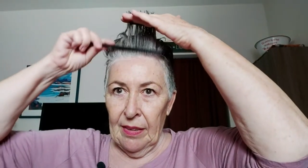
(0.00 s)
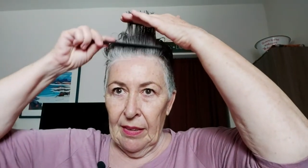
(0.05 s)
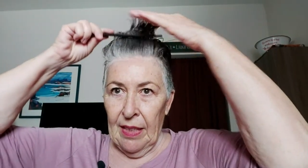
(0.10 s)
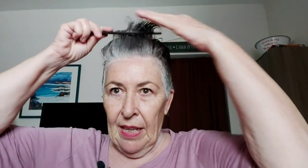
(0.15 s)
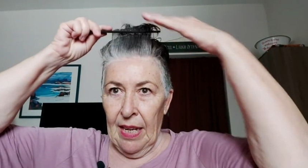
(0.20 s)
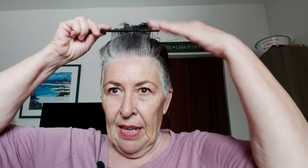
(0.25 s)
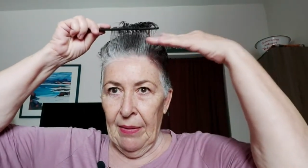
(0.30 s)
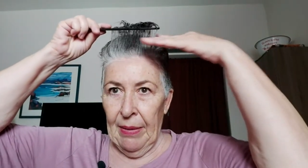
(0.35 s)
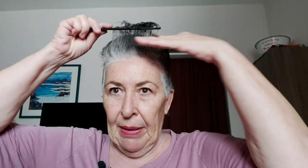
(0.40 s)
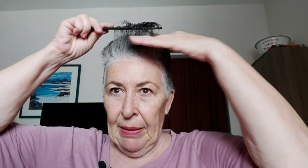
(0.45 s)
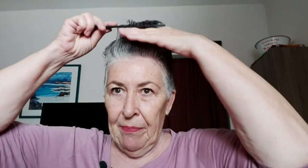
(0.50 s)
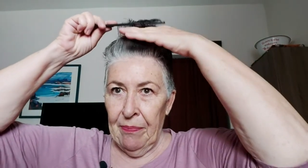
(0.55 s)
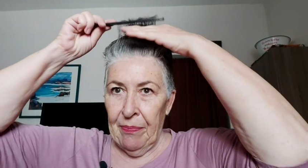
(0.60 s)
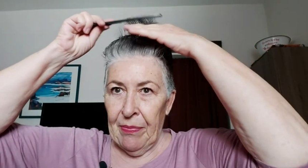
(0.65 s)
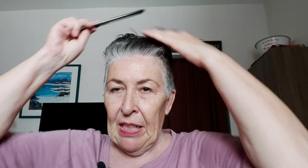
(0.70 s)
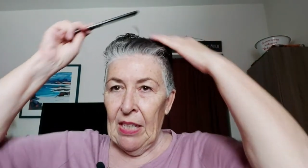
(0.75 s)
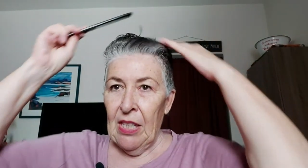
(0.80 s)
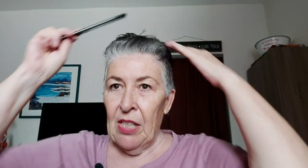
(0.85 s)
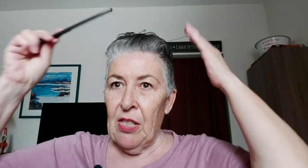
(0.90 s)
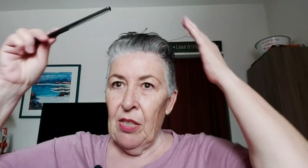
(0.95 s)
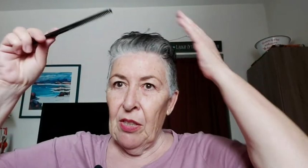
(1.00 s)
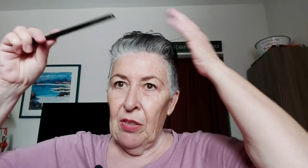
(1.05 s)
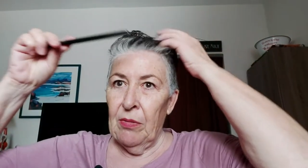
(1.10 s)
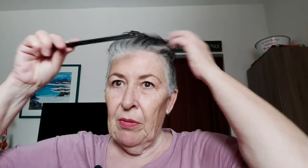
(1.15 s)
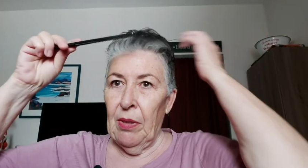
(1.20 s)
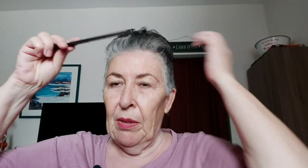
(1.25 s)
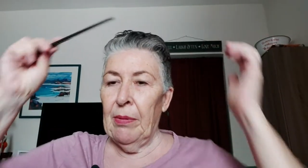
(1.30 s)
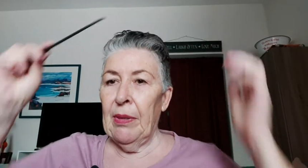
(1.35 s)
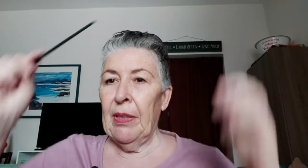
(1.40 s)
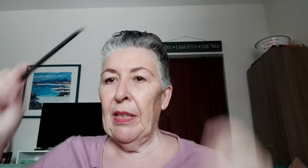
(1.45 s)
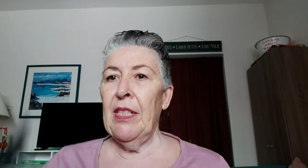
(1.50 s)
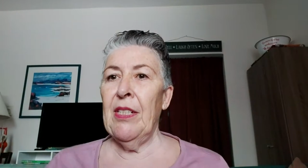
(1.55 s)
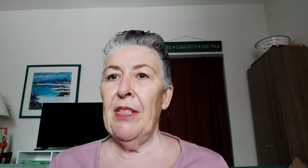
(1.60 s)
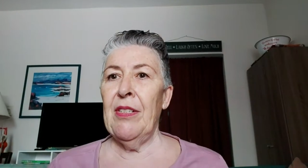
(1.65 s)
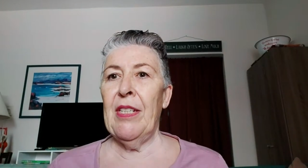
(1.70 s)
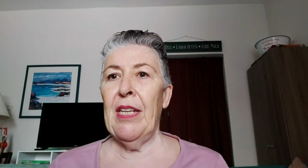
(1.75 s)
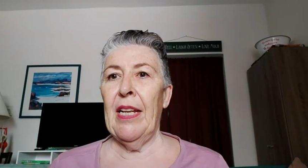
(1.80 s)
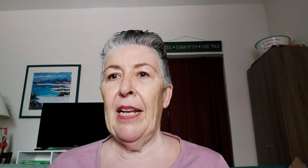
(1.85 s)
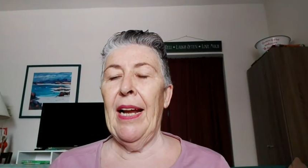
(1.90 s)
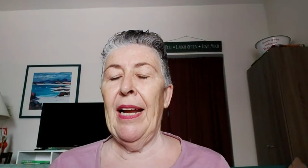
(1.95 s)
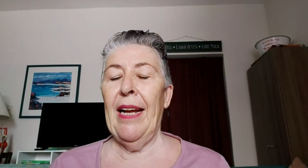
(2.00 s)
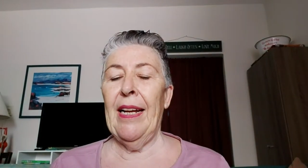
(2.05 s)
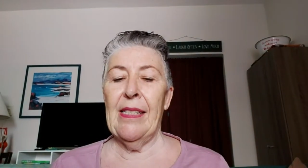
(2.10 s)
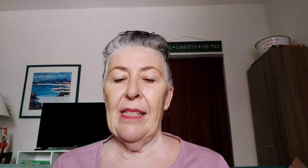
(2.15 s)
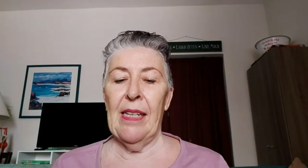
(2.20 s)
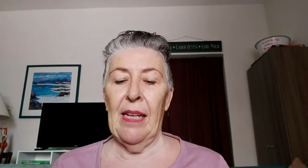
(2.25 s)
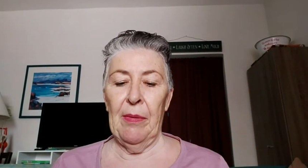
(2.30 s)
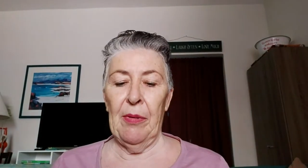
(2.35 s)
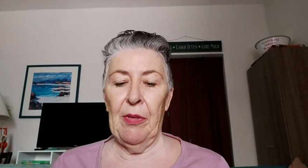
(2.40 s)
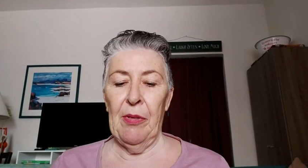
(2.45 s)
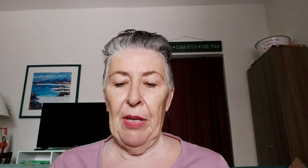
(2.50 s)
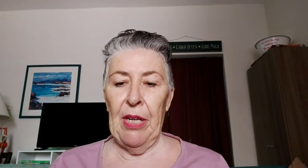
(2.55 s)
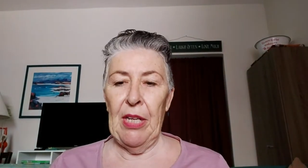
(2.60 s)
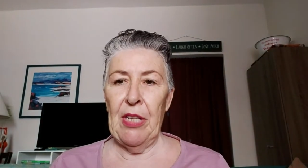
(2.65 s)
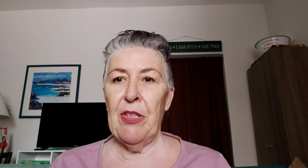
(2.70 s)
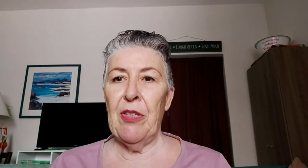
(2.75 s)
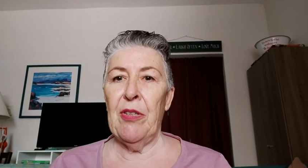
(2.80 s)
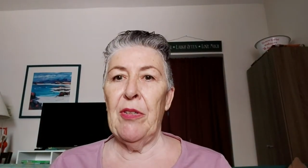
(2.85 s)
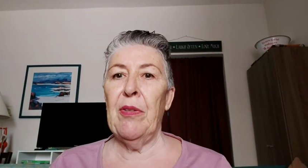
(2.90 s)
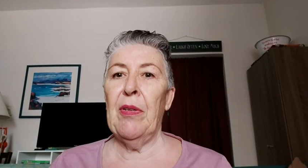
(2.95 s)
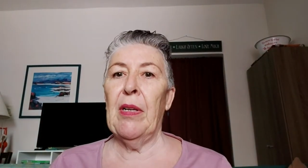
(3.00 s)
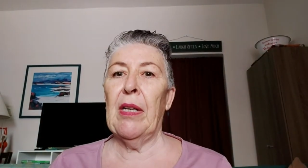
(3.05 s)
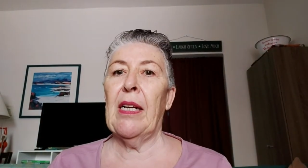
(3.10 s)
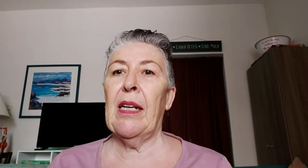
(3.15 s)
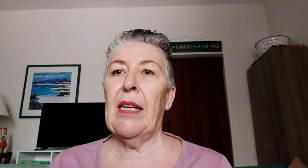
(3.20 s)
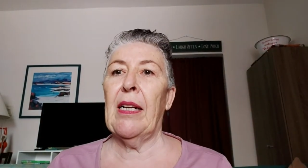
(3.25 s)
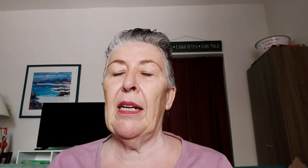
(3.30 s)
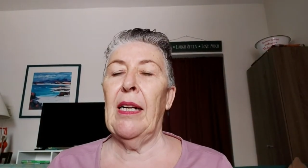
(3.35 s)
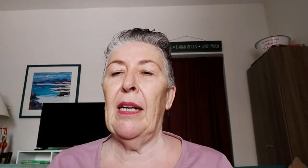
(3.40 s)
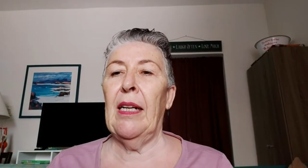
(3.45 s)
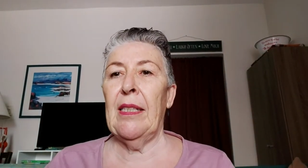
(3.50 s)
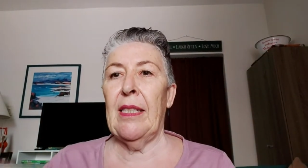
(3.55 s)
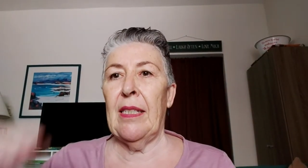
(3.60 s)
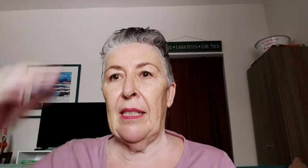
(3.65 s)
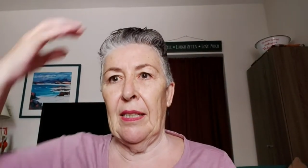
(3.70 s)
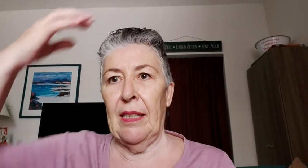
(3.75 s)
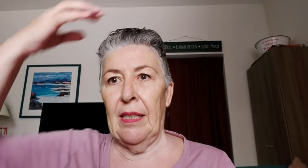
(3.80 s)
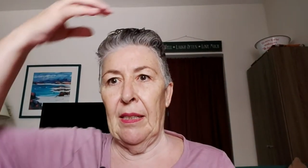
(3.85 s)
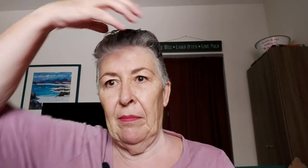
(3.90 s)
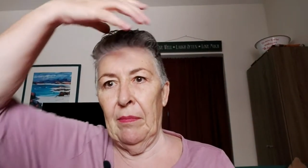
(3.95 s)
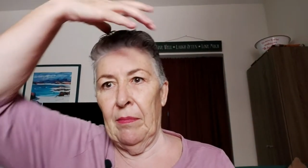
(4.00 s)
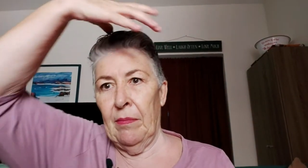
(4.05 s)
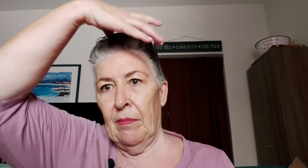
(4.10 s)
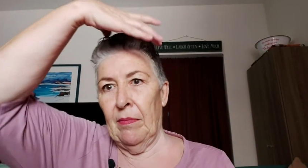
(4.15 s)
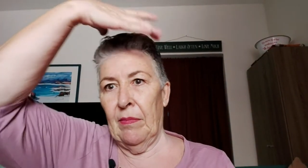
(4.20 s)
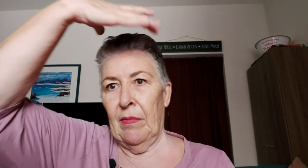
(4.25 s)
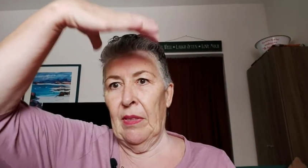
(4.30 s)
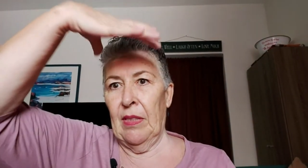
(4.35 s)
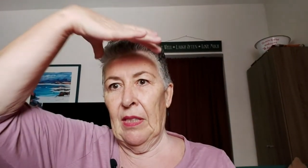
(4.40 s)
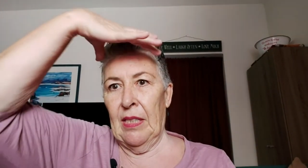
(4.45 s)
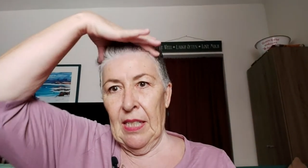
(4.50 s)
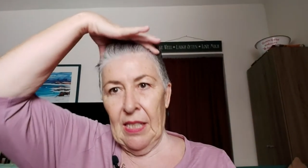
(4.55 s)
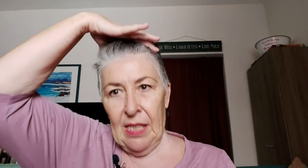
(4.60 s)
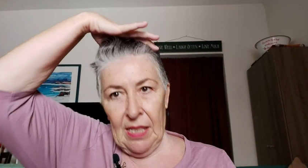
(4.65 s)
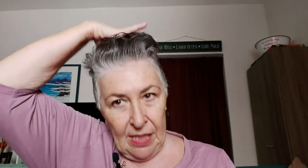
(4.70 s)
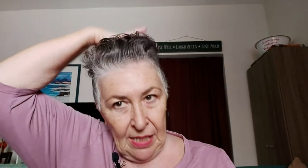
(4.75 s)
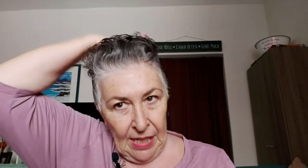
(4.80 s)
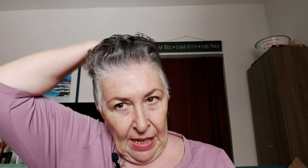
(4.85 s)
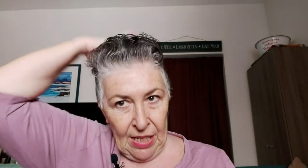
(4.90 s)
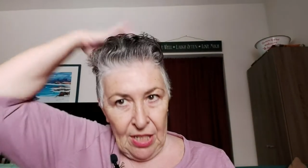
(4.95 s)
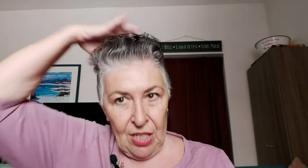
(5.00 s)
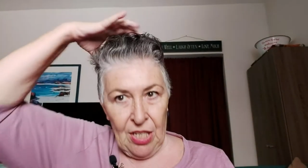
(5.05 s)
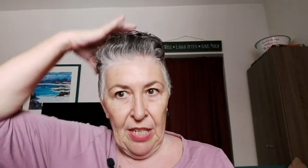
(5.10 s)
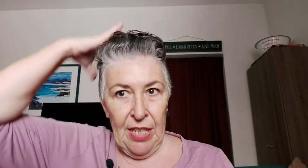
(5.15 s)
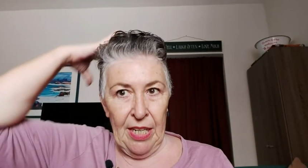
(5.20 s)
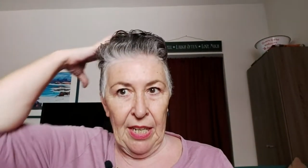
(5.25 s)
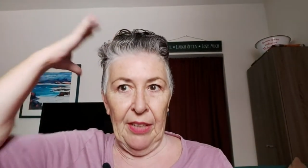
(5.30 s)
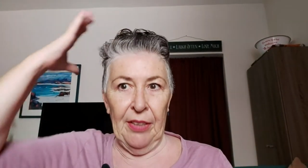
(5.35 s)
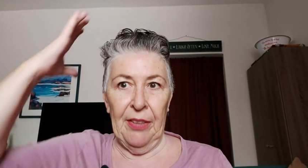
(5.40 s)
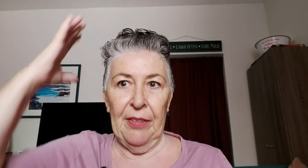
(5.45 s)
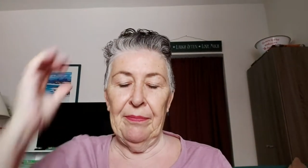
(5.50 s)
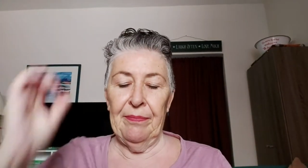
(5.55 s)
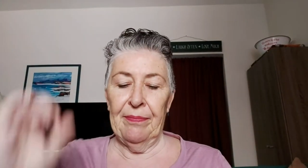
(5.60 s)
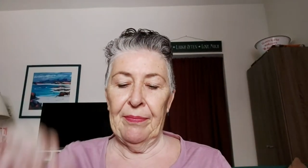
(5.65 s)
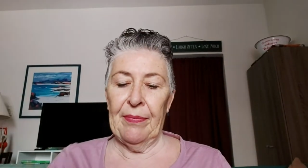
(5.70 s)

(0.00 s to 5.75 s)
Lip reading: Anyway, so what we're going to do today is I'm going to cut this section here.